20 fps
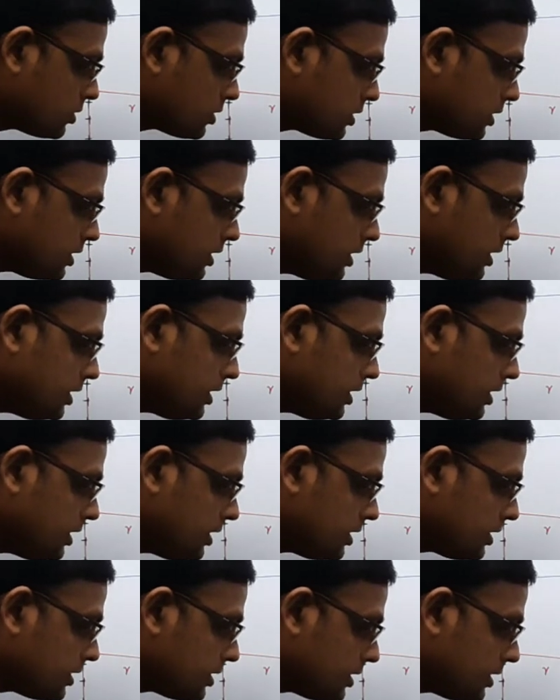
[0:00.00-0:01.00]
E
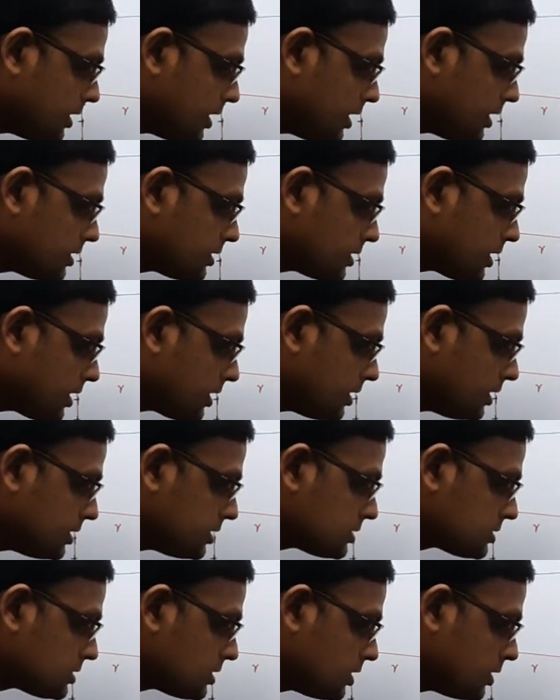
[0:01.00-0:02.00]
delta
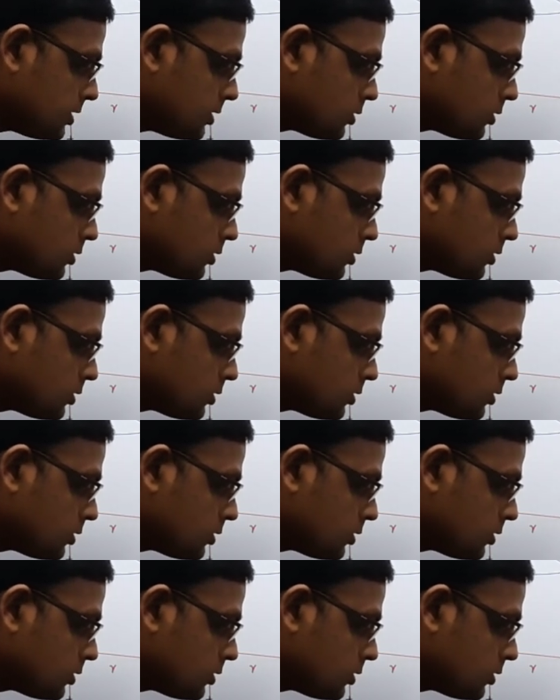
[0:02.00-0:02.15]
S